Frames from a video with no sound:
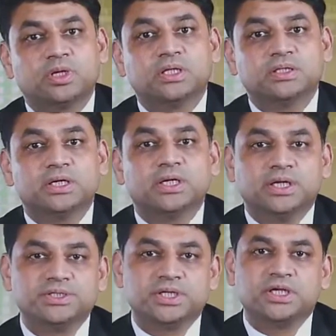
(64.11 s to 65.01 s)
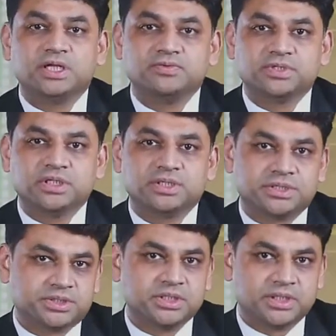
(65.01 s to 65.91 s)
the initiatives, the
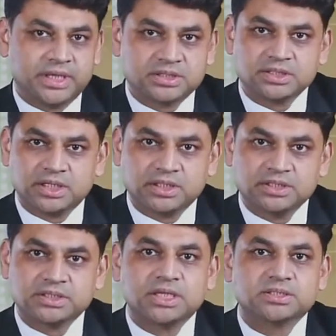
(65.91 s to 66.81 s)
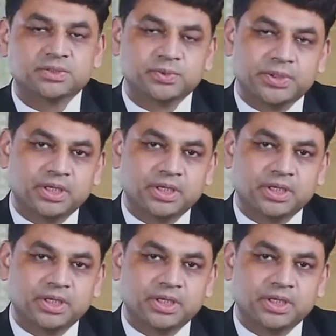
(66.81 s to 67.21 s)
interesting things that these guys are doing.